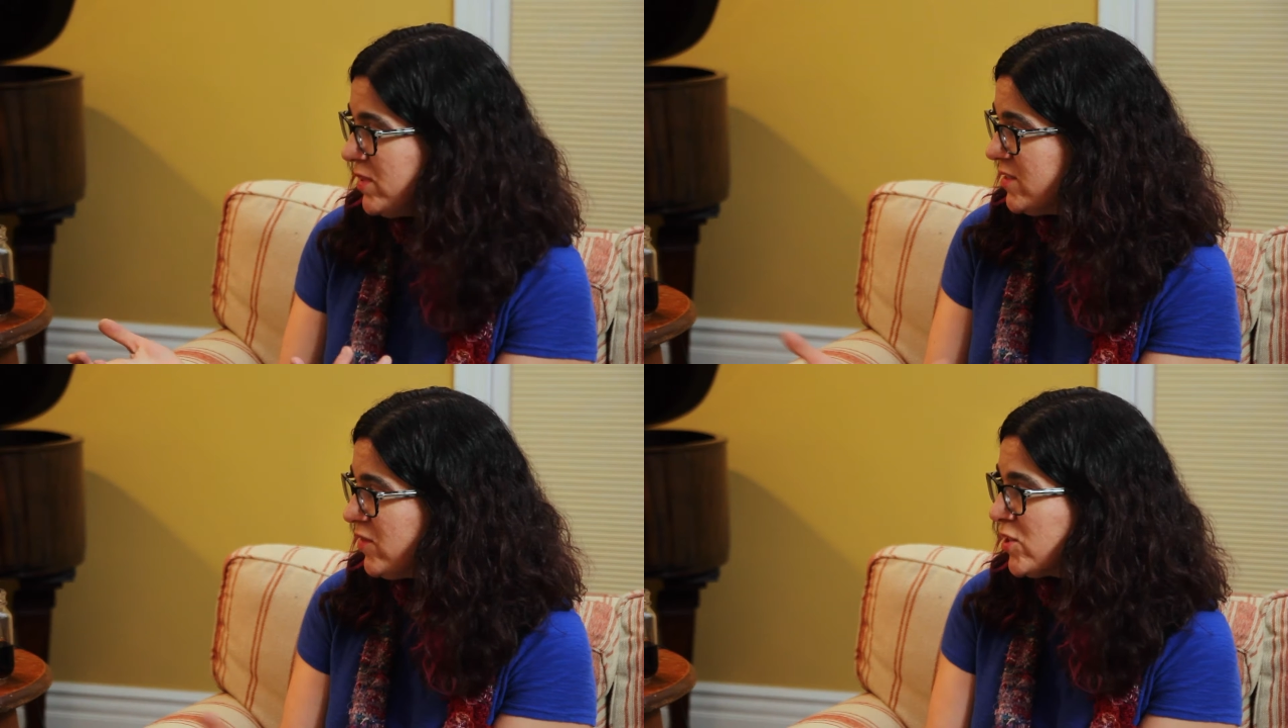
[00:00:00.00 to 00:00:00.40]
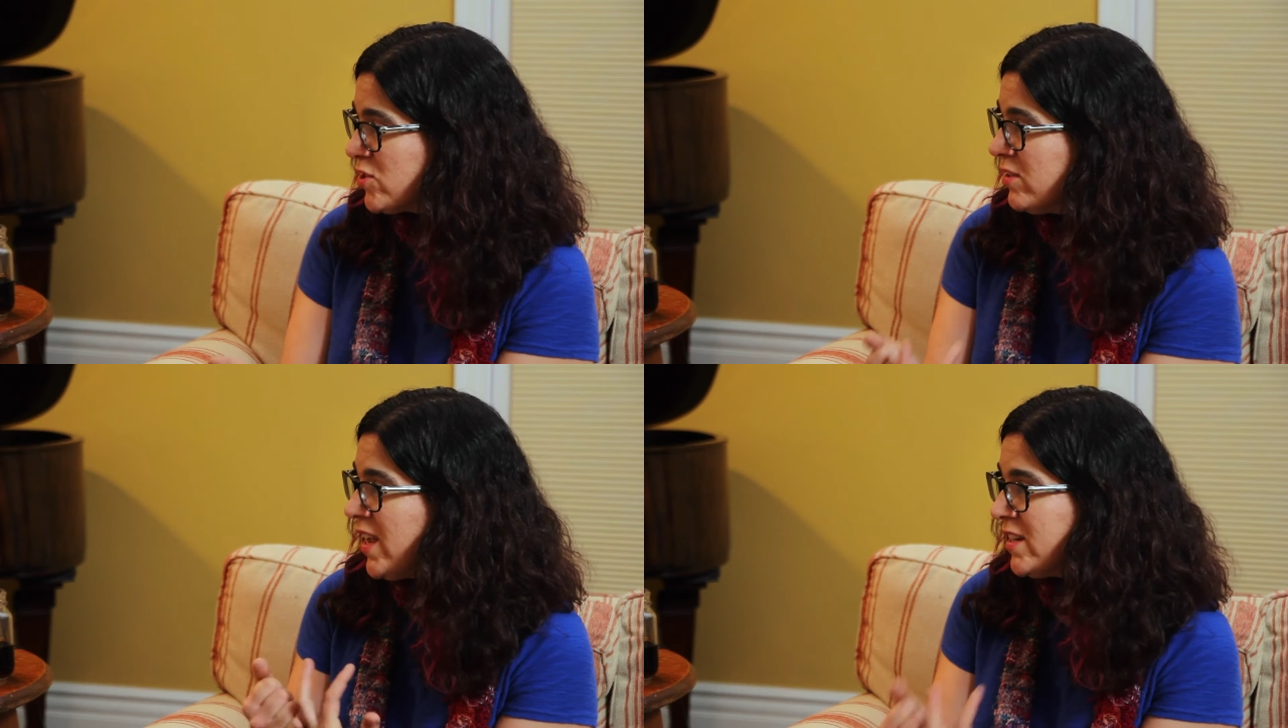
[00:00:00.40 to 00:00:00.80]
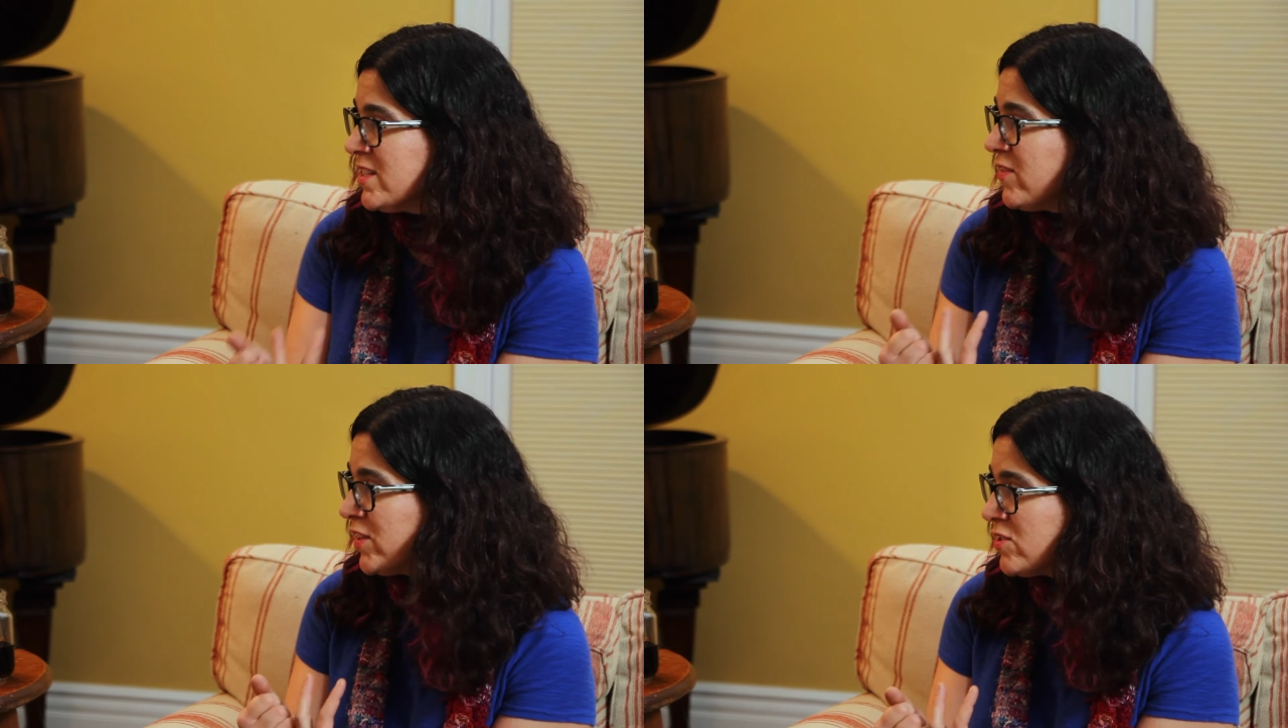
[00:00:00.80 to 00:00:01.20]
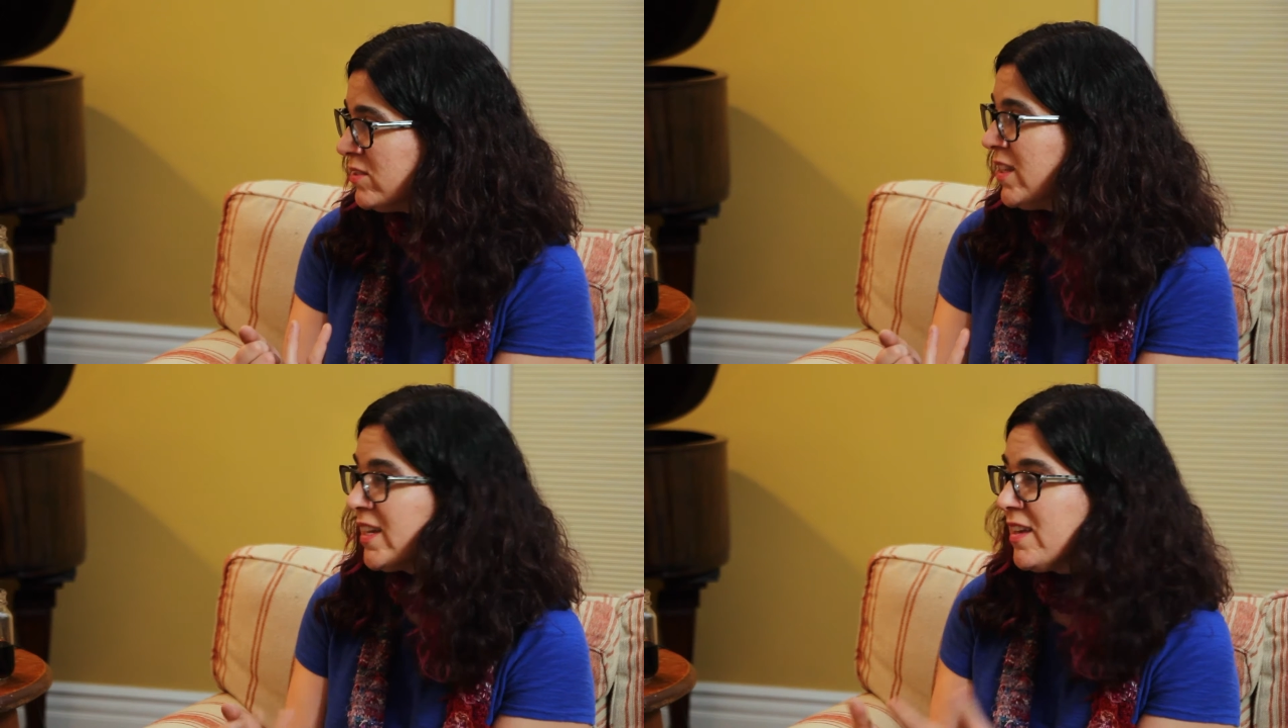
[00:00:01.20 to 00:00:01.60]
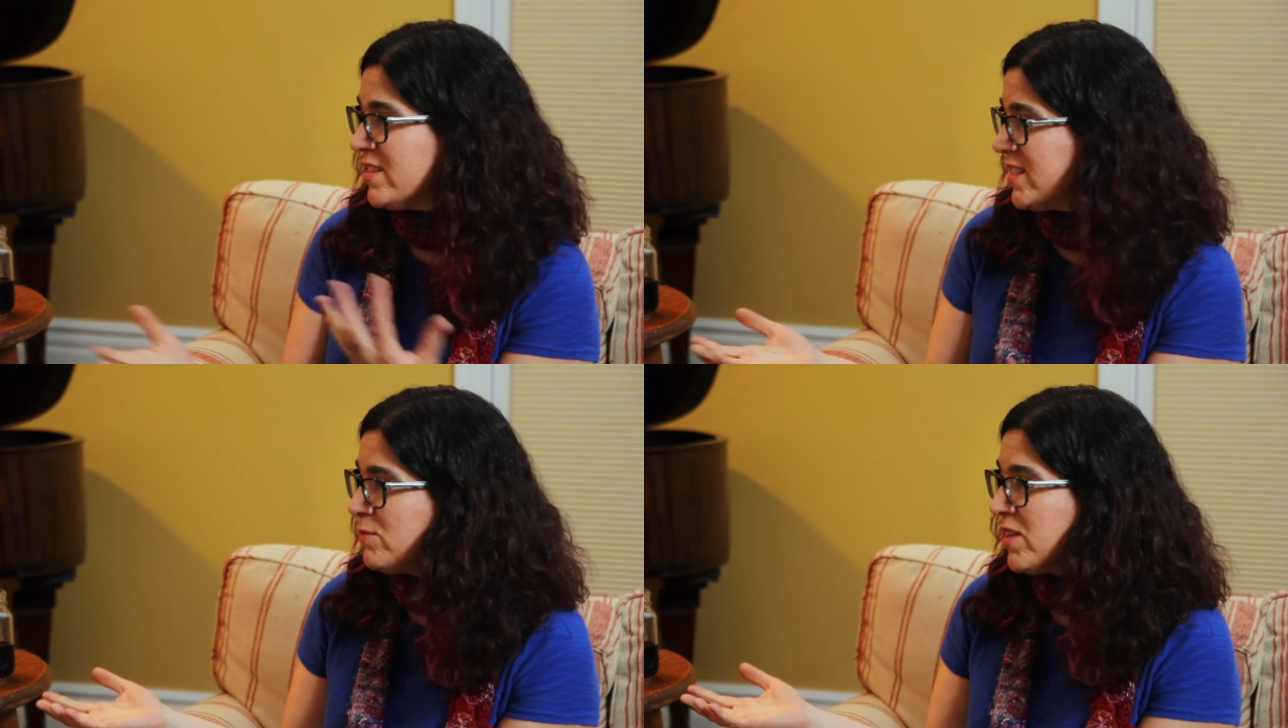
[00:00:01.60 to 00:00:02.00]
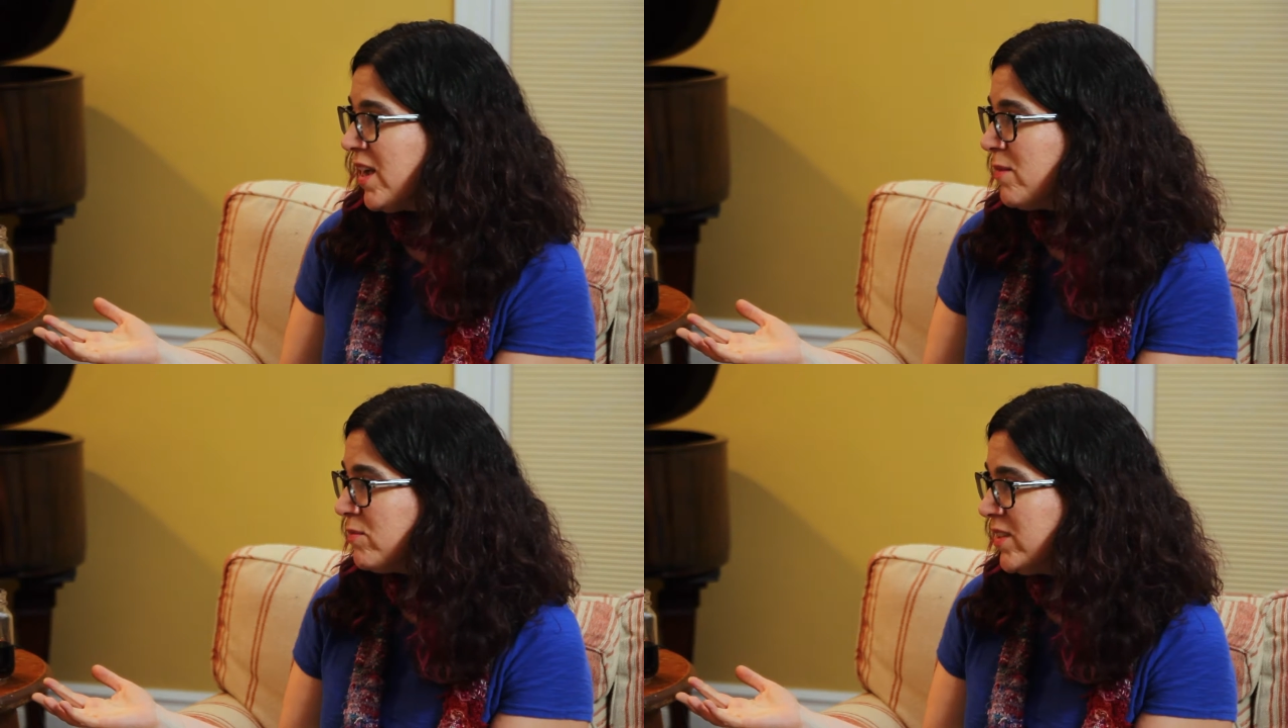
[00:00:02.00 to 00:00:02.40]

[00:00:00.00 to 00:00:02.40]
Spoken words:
is functional and dysfunctional, at the same time,